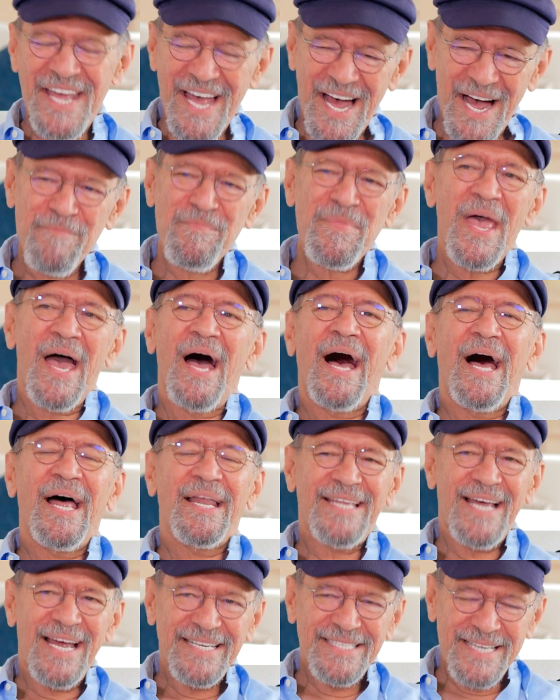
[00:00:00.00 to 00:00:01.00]
Yeah.
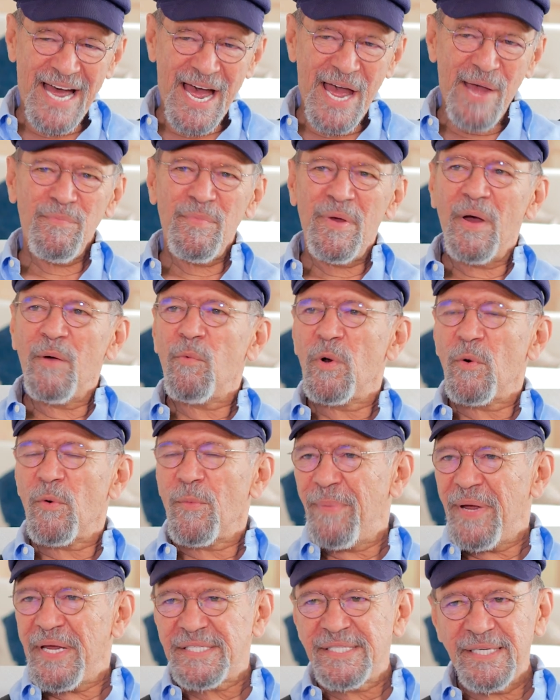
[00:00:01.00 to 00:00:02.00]
At that time, we were
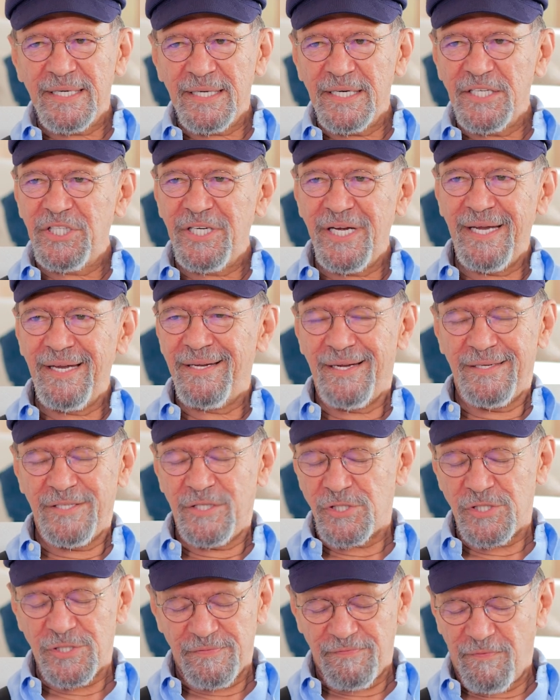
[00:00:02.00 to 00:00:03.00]
basically
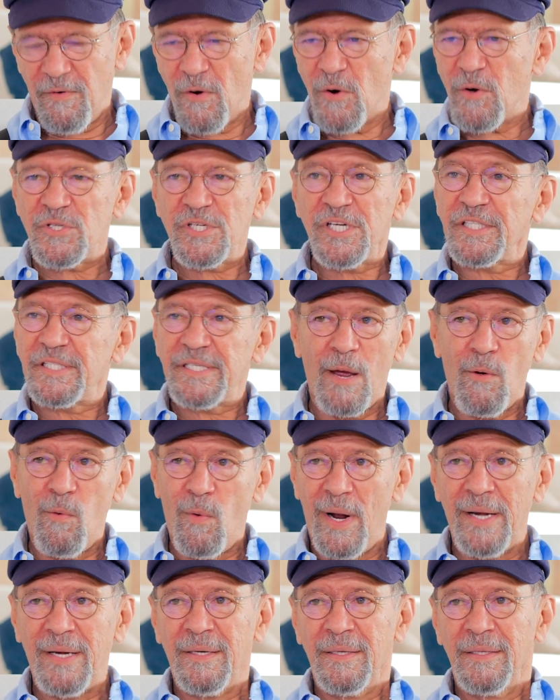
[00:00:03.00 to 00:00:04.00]
just focused in
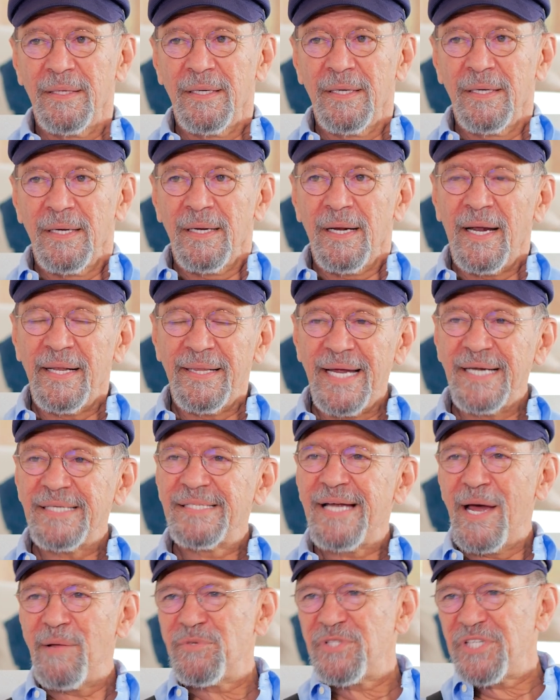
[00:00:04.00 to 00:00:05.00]
Taiwan. At that
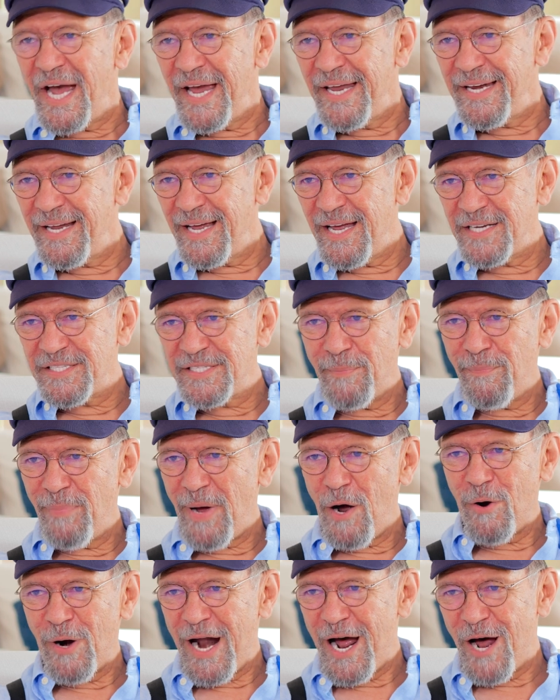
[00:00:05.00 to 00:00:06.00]
time, China as a
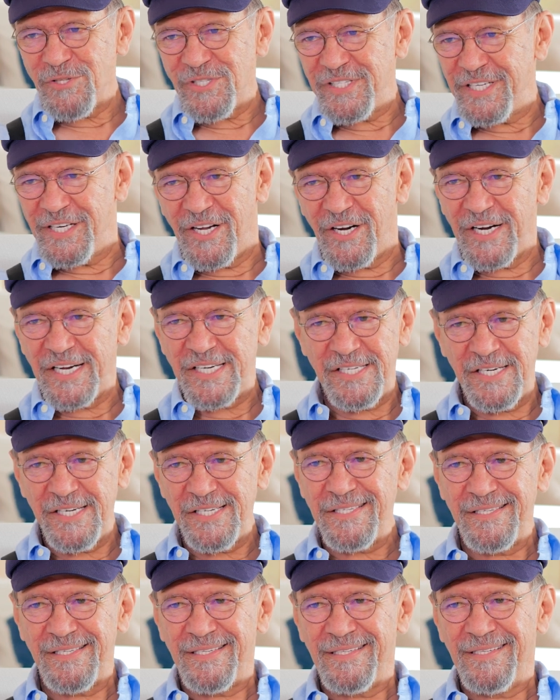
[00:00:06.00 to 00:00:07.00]
powerhouse did not
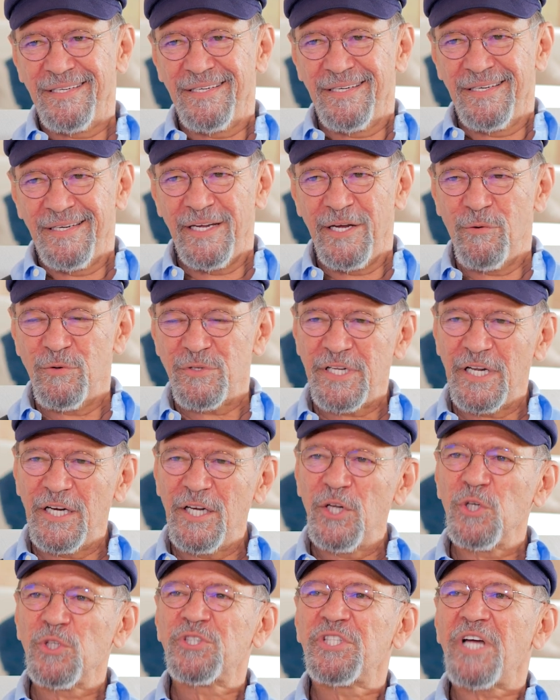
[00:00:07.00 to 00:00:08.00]
exist. It was the
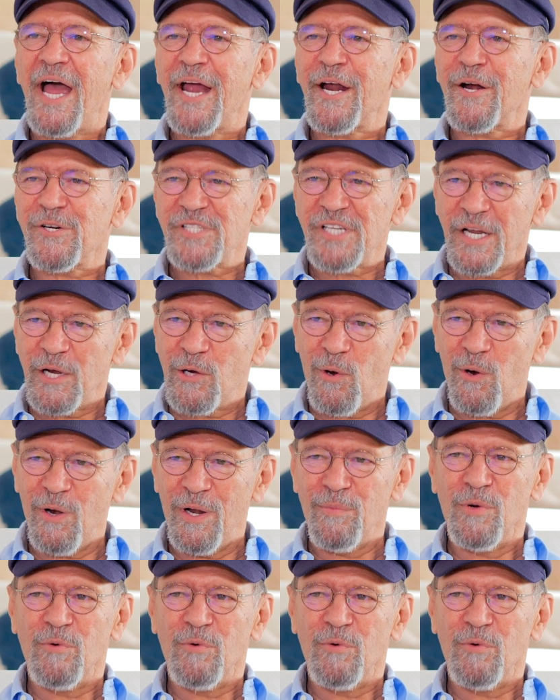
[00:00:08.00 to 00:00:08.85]
little tigers, they call them.